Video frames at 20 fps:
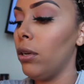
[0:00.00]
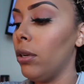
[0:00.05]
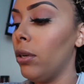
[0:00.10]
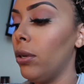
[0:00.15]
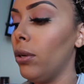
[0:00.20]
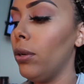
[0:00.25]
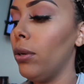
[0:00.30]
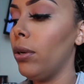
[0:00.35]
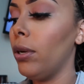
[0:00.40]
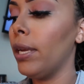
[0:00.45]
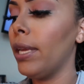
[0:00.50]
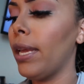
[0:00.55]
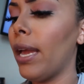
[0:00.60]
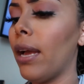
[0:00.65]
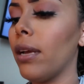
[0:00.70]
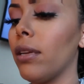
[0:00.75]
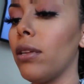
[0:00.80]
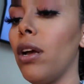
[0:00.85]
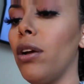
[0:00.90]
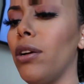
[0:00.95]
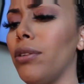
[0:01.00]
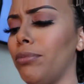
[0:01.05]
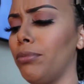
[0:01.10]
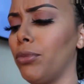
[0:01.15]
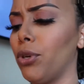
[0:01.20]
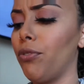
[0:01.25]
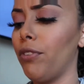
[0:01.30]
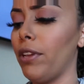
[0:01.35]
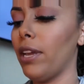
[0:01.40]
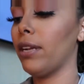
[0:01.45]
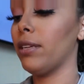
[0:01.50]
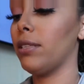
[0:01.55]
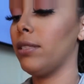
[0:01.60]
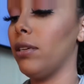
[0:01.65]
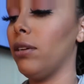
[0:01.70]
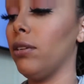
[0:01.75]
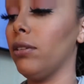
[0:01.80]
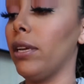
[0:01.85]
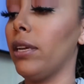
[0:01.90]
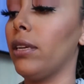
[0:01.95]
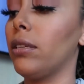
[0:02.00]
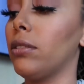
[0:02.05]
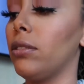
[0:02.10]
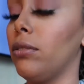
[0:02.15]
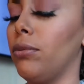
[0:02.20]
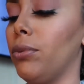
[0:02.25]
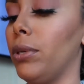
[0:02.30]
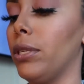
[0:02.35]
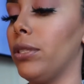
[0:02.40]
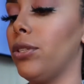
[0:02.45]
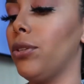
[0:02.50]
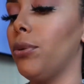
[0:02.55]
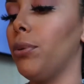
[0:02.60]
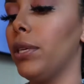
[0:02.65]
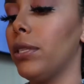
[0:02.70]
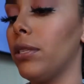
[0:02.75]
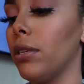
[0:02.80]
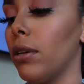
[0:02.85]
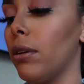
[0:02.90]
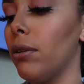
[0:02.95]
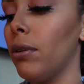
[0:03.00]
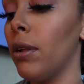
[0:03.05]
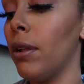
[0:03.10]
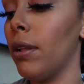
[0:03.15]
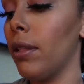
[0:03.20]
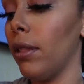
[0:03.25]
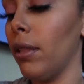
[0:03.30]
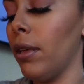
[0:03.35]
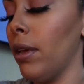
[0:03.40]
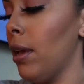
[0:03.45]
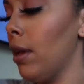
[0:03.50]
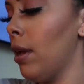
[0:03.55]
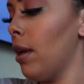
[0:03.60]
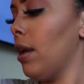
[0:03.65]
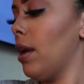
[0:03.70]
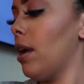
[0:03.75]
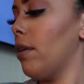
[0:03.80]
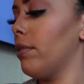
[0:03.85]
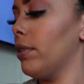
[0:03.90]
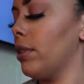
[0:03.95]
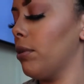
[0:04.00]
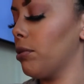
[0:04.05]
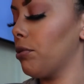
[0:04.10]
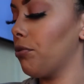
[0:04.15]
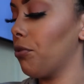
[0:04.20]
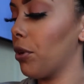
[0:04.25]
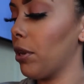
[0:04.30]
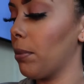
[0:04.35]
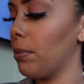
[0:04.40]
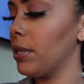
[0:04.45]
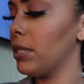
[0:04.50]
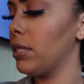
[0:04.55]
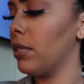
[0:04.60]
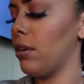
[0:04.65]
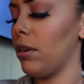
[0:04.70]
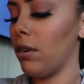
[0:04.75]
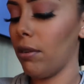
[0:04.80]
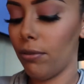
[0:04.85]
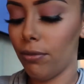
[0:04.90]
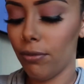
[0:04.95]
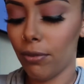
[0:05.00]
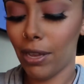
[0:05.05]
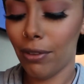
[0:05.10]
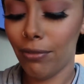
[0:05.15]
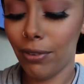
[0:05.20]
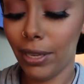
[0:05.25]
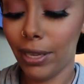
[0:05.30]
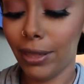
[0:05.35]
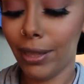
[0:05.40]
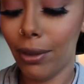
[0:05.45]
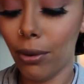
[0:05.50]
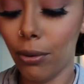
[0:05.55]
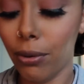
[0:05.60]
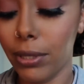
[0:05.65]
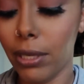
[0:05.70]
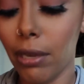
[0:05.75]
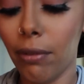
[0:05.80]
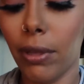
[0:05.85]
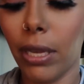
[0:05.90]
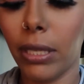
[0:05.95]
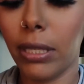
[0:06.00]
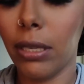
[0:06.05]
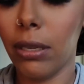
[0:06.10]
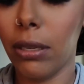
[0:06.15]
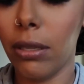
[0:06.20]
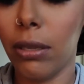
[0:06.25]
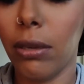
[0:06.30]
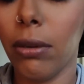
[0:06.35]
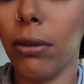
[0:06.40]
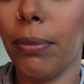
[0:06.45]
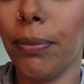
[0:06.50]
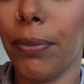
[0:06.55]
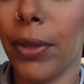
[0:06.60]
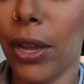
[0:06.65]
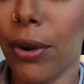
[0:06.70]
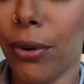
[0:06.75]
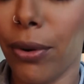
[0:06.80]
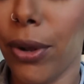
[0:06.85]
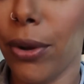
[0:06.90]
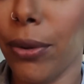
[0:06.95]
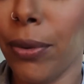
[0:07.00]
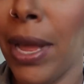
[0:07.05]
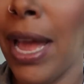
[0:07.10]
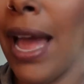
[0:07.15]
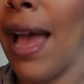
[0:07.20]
Whew. yeah, uh, Morphe had a sale like, what, two weeks ago? Everything was 40% off. I feel like they always have that sale though. I don't know.